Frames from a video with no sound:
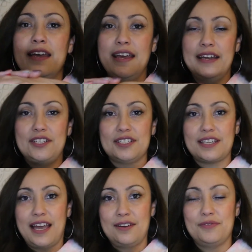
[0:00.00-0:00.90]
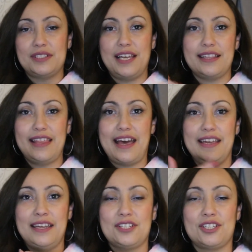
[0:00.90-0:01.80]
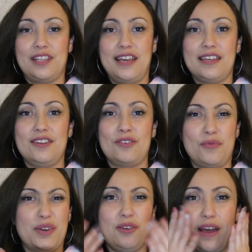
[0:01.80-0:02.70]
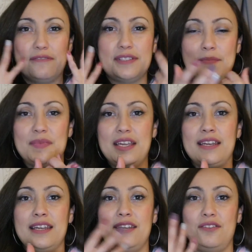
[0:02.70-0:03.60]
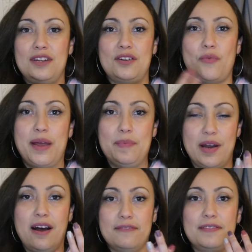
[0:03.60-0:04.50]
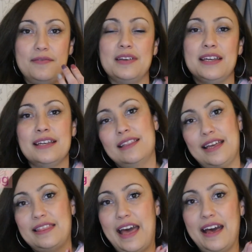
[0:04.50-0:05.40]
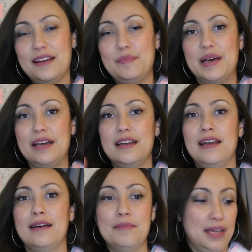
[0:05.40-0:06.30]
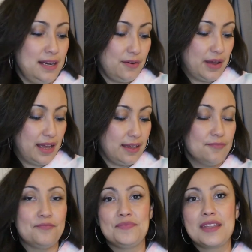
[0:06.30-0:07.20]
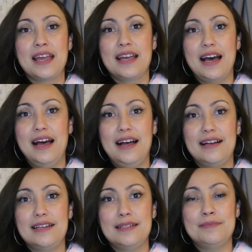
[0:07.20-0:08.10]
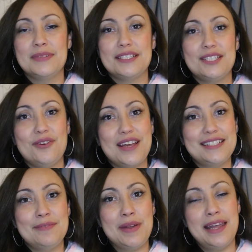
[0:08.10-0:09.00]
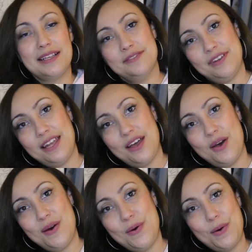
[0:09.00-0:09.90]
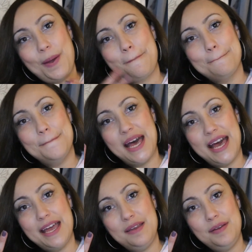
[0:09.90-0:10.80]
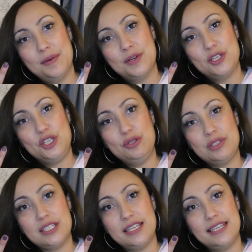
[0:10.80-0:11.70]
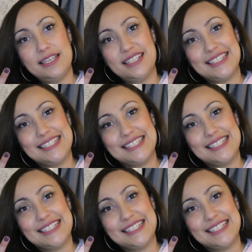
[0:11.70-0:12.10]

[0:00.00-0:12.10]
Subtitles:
It just kind of was like that itch, like, you know, when you have something and you need to wipe it off, like that. But anyway, see you guys in my next video. Bye. Deuces.